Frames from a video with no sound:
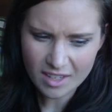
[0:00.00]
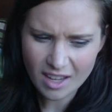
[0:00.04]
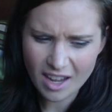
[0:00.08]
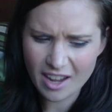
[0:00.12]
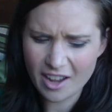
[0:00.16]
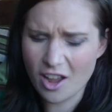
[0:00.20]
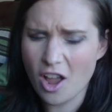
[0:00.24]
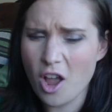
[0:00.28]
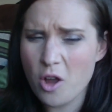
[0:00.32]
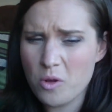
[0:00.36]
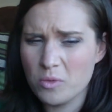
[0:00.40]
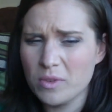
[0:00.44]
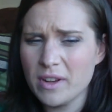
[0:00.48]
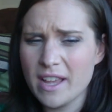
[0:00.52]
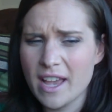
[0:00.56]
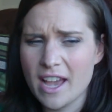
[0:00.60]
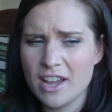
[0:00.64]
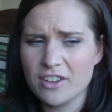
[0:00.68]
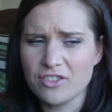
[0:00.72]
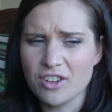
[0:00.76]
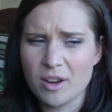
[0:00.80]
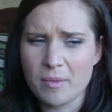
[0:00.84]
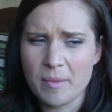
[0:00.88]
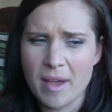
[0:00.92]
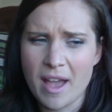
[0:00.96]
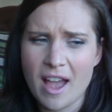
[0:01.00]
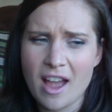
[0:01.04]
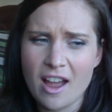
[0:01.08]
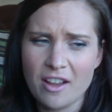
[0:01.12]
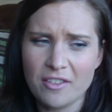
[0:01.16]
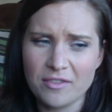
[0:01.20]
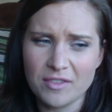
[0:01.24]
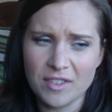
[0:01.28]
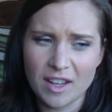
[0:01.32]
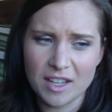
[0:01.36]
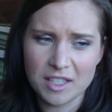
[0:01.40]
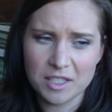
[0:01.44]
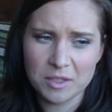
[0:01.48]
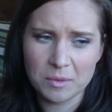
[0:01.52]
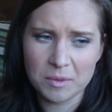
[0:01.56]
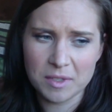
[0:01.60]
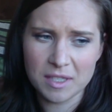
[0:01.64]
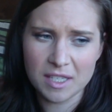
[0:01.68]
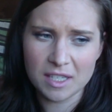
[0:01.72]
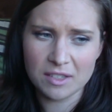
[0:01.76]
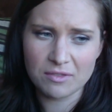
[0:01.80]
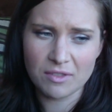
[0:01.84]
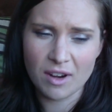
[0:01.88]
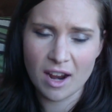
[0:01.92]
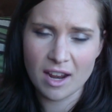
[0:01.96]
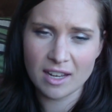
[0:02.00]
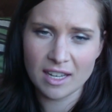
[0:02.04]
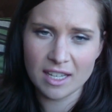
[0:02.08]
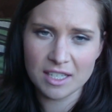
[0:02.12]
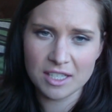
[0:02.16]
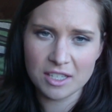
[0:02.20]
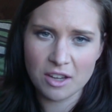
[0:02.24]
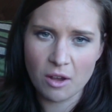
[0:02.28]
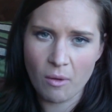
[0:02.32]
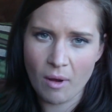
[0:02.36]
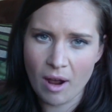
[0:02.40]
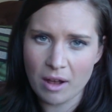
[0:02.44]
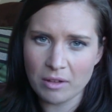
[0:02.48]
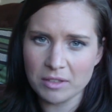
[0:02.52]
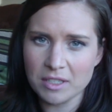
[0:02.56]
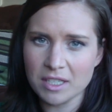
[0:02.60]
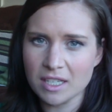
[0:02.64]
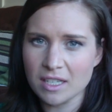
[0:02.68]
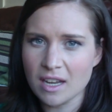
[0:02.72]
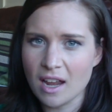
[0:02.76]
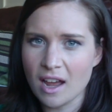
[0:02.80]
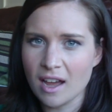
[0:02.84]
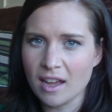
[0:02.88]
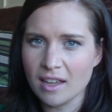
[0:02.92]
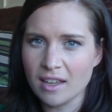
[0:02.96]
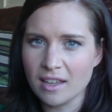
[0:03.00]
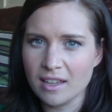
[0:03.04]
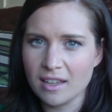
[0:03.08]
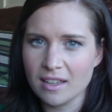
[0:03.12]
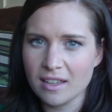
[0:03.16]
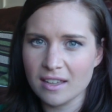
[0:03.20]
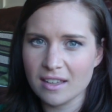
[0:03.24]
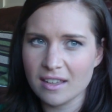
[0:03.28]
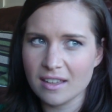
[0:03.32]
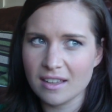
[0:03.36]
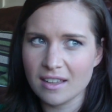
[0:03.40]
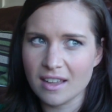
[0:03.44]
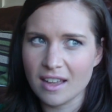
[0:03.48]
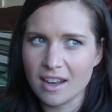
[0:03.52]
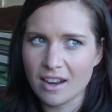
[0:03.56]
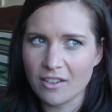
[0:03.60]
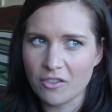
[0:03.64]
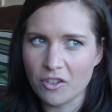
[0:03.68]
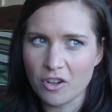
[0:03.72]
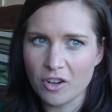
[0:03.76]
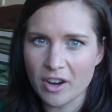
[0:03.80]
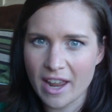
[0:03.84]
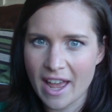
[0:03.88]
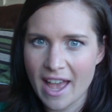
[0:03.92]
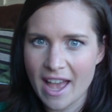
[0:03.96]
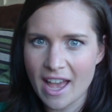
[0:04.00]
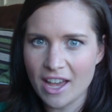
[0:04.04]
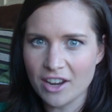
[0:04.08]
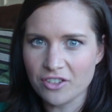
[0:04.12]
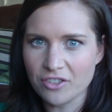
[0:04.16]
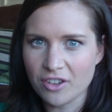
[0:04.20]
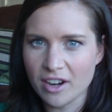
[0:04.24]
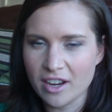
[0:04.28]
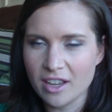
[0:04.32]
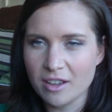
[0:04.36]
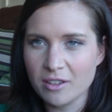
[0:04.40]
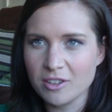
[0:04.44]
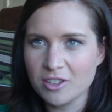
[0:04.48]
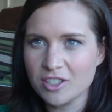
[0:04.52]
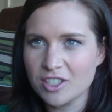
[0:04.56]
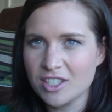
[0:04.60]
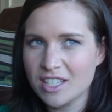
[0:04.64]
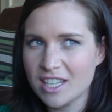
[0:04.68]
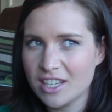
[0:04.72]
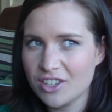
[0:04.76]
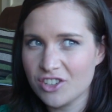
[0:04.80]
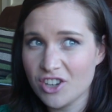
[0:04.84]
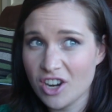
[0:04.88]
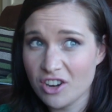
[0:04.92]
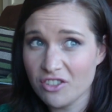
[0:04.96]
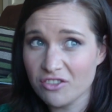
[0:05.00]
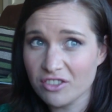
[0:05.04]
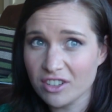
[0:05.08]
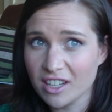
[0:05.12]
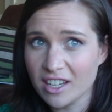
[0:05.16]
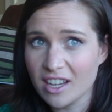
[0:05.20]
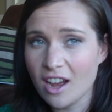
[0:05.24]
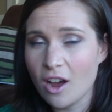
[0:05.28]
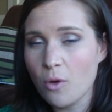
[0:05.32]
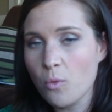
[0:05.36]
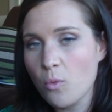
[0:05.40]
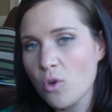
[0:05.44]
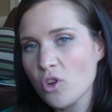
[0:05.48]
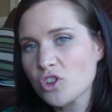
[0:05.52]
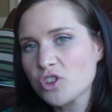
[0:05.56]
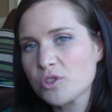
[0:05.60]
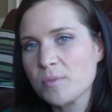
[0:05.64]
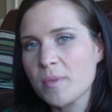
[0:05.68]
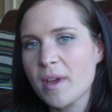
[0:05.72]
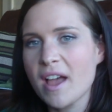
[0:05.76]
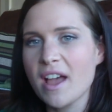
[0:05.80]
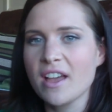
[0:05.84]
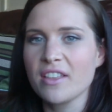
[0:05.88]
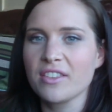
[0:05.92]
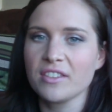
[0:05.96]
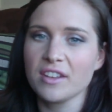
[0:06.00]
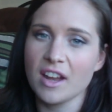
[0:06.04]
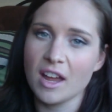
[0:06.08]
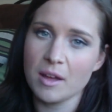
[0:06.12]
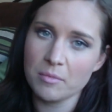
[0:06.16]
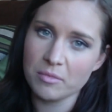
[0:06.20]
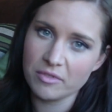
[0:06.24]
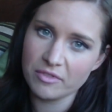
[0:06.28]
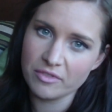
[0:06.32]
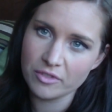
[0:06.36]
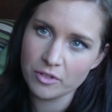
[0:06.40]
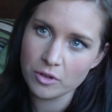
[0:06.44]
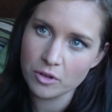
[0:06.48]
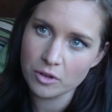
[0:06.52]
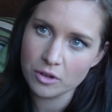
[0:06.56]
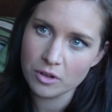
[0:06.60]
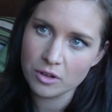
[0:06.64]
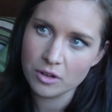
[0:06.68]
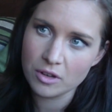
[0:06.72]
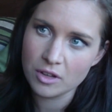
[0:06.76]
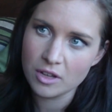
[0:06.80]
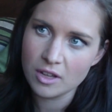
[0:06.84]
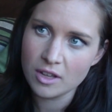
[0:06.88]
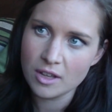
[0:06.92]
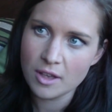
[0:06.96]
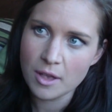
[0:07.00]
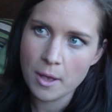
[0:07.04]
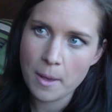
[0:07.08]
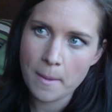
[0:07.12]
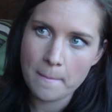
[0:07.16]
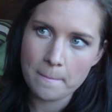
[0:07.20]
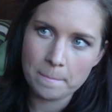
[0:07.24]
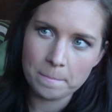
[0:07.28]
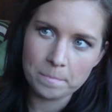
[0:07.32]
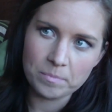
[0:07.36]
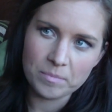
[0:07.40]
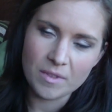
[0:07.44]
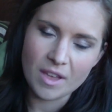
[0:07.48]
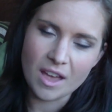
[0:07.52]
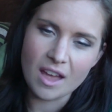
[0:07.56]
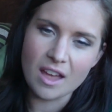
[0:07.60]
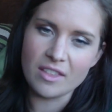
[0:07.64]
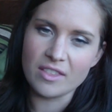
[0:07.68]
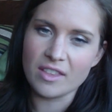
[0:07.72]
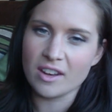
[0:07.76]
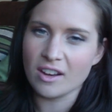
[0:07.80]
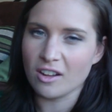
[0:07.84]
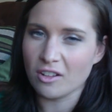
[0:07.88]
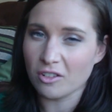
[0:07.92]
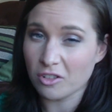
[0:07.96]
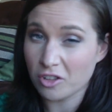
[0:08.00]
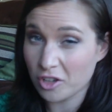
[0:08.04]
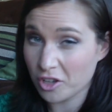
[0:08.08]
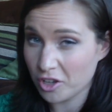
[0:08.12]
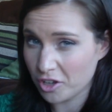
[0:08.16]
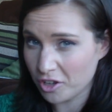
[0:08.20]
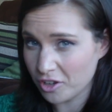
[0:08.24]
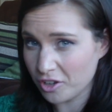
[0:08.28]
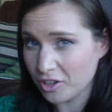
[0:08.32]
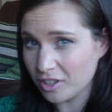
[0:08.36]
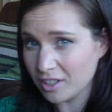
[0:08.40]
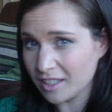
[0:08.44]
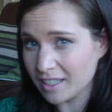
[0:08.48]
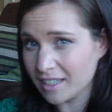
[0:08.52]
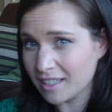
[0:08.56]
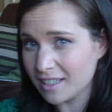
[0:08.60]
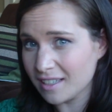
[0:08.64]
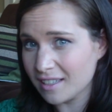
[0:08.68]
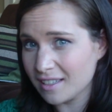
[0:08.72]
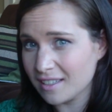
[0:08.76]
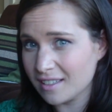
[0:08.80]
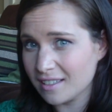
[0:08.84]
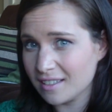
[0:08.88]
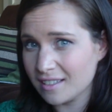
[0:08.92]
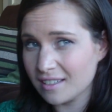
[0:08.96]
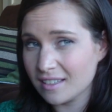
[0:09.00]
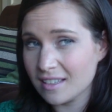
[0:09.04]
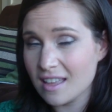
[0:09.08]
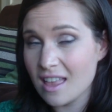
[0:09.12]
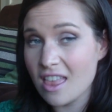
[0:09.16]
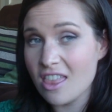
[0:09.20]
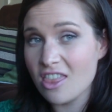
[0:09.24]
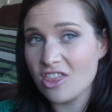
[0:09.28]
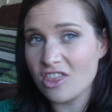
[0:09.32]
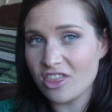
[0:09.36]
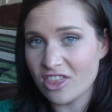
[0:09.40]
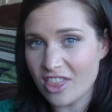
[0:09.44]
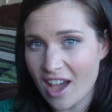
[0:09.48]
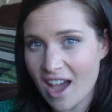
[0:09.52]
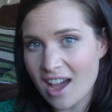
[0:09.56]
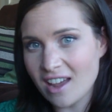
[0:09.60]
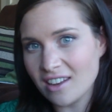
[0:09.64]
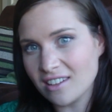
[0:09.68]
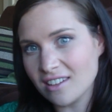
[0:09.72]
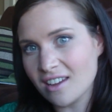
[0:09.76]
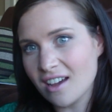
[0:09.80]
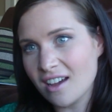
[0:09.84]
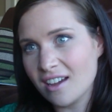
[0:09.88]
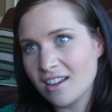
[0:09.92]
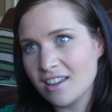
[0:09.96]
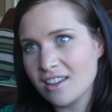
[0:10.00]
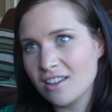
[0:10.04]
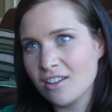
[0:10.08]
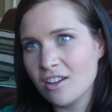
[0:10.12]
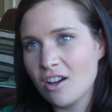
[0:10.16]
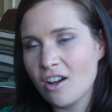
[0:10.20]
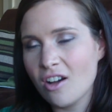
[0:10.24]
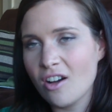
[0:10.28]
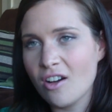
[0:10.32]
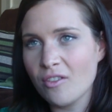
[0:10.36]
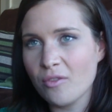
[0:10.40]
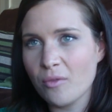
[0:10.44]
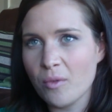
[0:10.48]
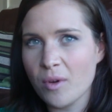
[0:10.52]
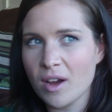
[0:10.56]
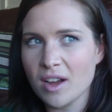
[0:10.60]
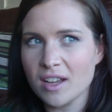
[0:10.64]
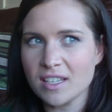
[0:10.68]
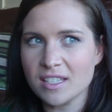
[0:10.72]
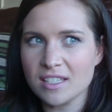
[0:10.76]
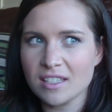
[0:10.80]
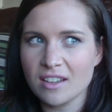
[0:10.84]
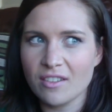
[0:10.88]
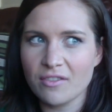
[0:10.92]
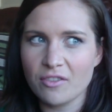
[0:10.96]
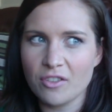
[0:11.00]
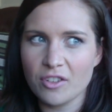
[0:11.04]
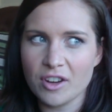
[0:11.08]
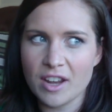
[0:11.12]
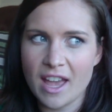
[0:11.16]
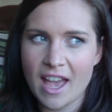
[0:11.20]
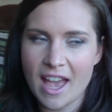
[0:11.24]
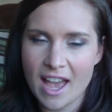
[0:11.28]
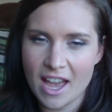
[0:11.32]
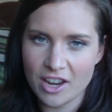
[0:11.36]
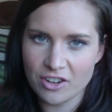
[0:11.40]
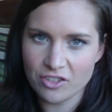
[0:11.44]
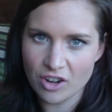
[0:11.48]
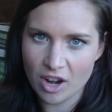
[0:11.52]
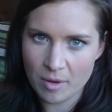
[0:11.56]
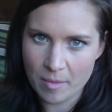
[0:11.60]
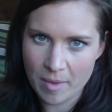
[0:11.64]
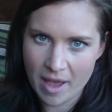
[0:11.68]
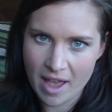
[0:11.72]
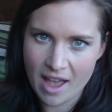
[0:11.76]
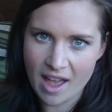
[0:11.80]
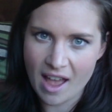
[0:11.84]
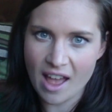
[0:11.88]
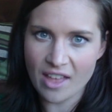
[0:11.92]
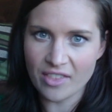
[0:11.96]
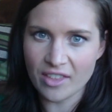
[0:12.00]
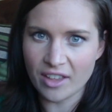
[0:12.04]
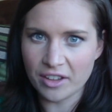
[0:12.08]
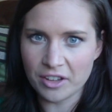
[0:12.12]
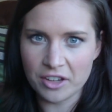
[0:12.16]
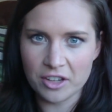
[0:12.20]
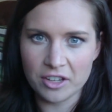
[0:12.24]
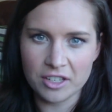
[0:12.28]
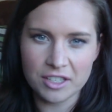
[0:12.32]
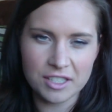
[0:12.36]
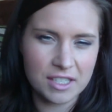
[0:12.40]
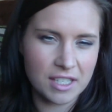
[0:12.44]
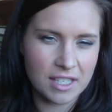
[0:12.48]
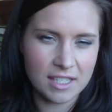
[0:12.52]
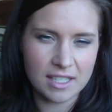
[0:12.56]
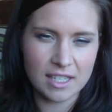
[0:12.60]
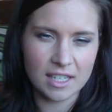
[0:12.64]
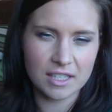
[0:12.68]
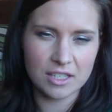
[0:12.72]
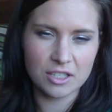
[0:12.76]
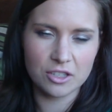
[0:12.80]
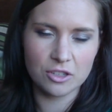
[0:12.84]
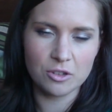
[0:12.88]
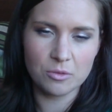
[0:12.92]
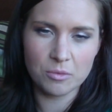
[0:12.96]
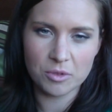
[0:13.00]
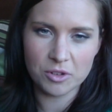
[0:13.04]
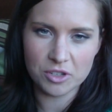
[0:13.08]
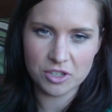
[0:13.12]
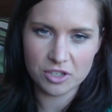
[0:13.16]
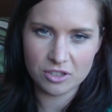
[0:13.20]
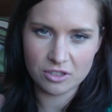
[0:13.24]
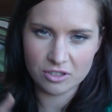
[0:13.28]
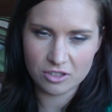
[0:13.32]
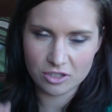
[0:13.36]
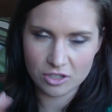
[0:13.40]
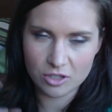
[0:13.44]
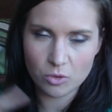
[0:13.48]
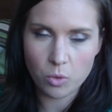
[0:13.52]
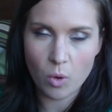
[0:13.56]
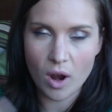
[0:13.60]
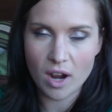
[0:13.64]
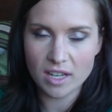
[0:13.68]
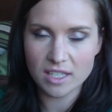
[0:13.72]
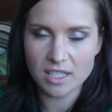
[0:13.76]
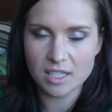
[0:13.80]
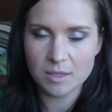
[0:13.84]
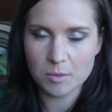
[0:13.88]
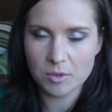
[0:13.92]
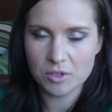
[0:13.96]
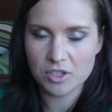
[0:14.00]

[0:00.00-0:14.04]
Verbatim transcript: I only hair dry my hair if like someone says right let's go out tonight and I've got a hair dryer because generally I'll wash my hair the night before and then I'll curl it that night otherwise I've got to hair dry my hair and then curl it so that's like too much twice as